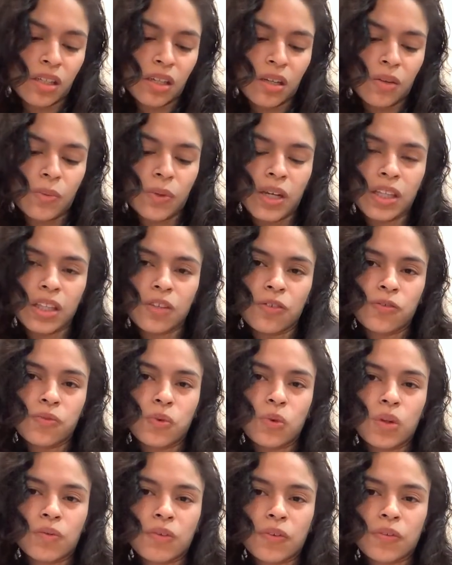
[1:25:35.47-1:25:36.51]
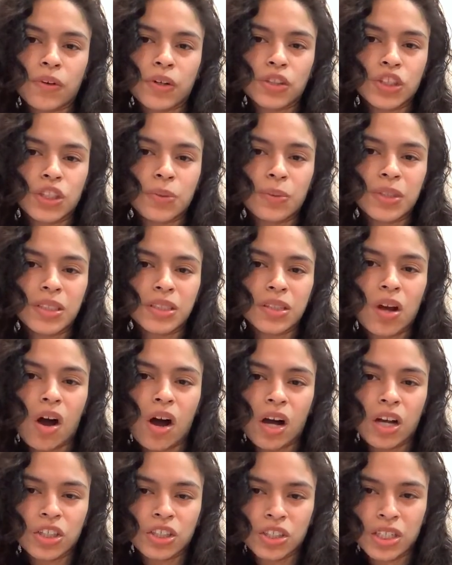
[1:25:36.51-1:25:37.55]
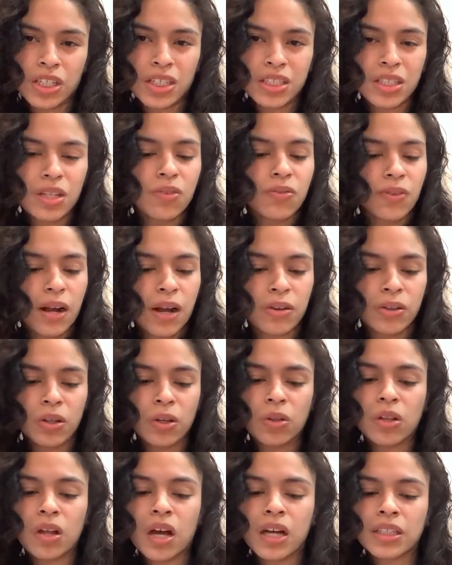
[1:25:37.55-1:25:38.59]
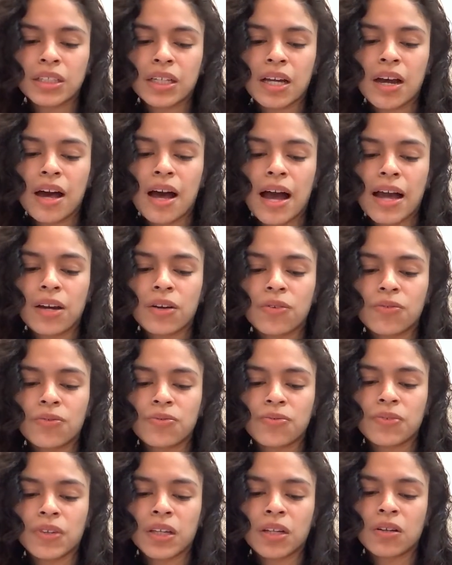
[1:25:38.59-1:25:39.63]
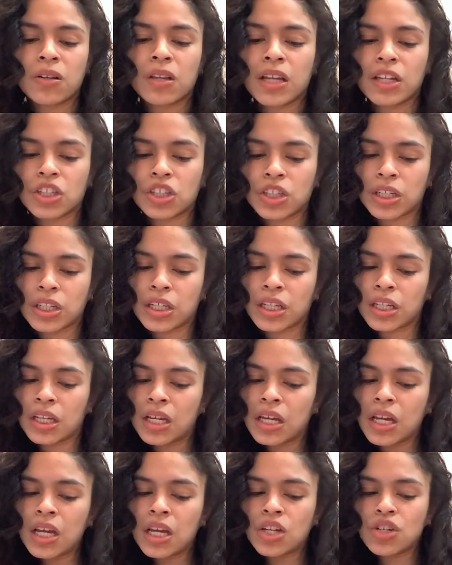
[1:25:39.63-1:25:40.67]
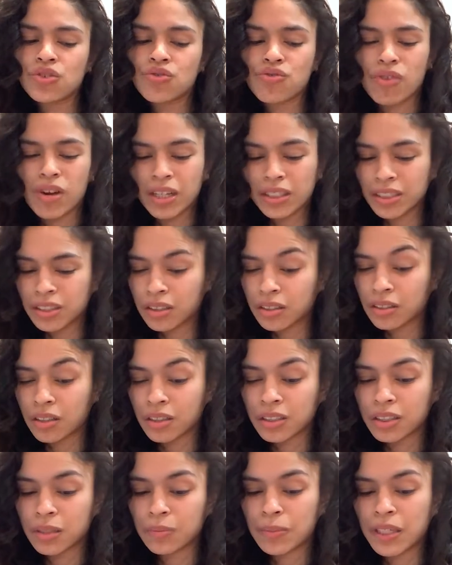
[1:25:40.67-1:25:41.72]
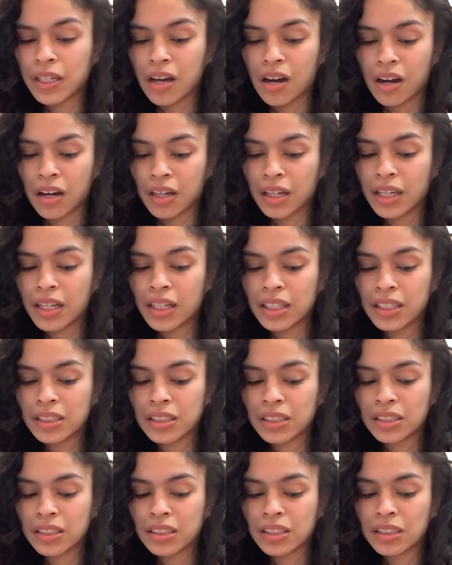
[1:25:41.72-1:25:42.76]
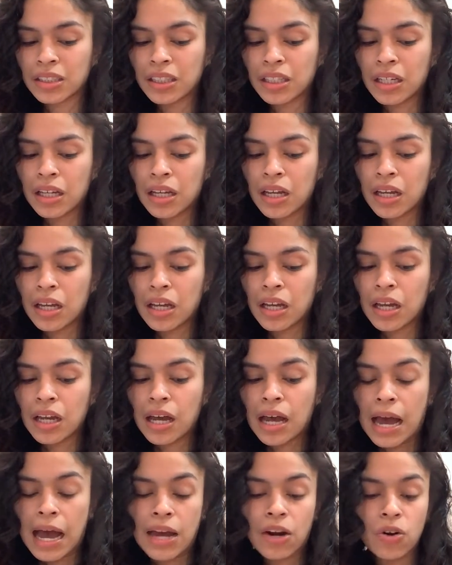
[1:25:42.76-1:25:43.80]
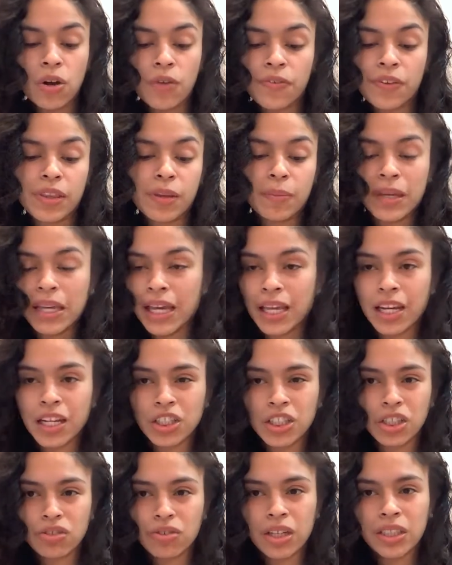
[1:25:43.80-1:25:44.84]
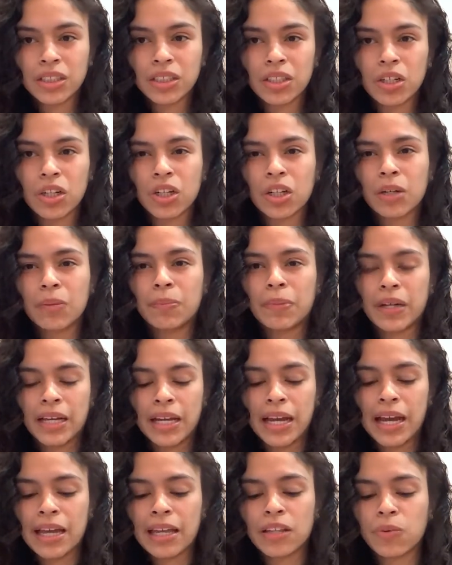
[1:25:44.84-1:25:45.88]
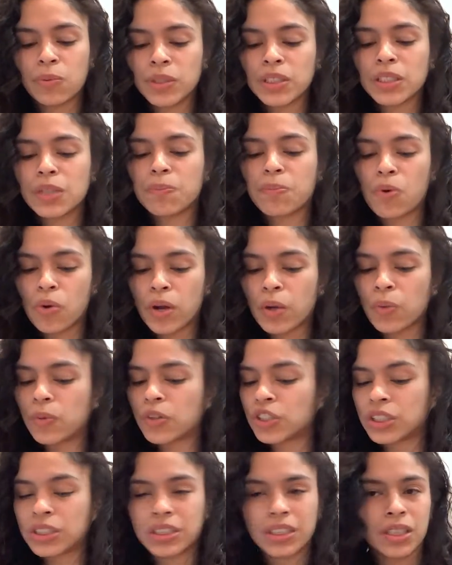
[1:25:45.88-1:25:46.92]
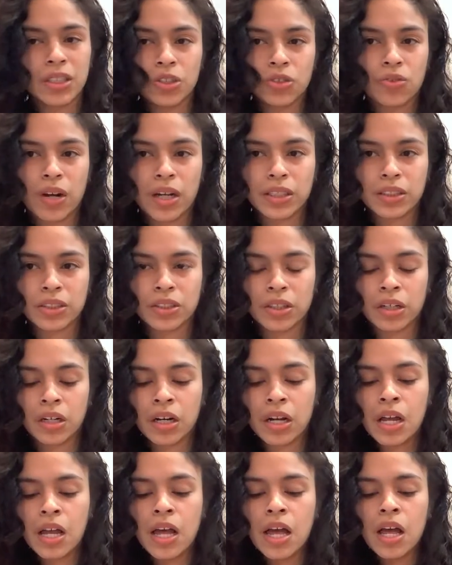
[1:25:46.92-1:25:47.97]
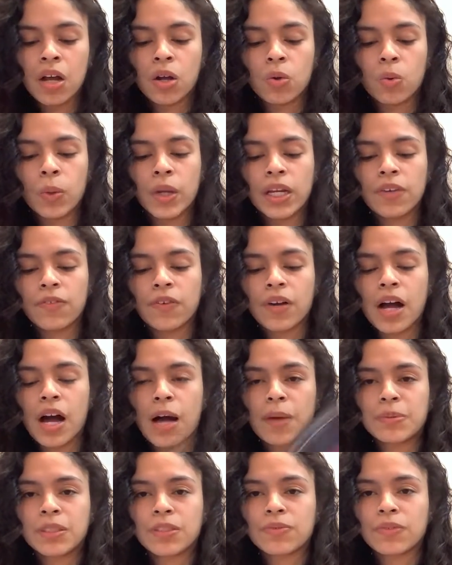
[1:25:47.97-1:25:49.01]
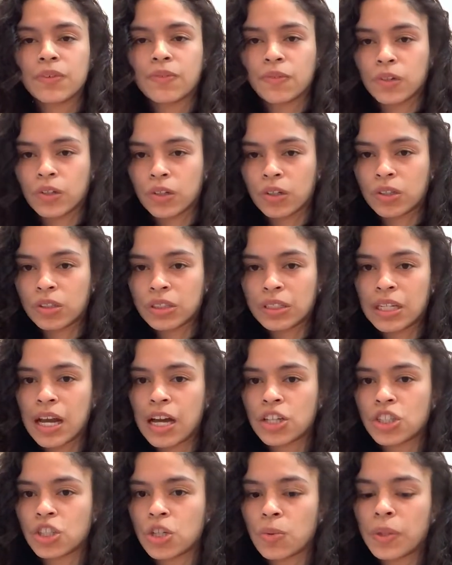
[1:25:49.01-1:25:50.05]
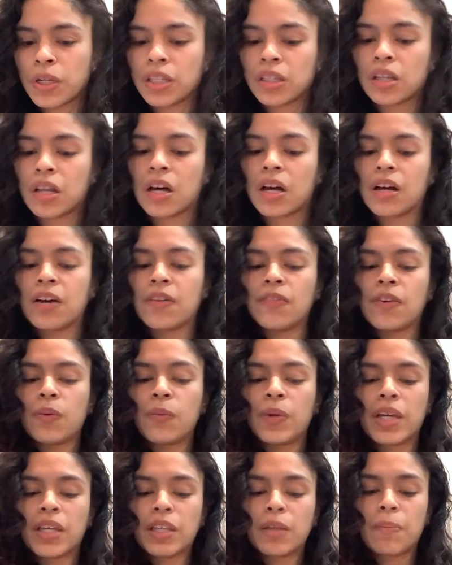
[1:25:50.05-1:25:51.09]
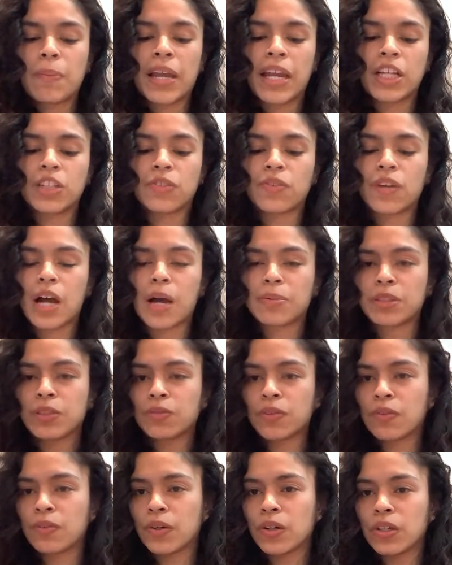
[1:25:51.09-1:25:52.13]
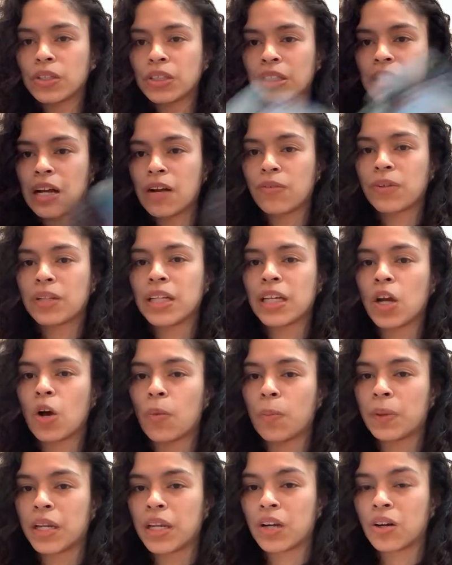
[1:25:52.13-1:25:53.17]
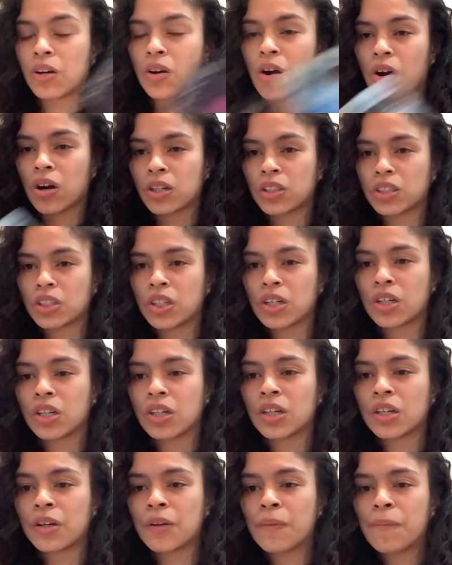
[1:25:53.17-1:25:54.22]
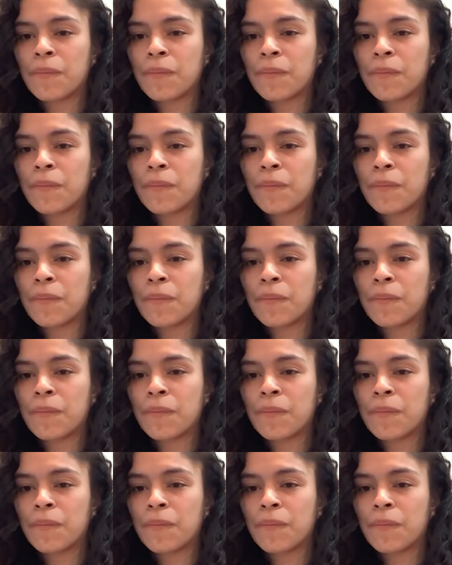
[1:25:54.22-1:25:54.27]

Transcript: We get the Fool in reverse. She was cautious around Yolanda. I don't feel like she trusted her, to be honest. I don't know if in the beginning she trusted her, but there was a point where she didn't trust her. Queen of Cups in reverse, not showing love. And we get the Page of Cups in reverse, not really opening her heart to her.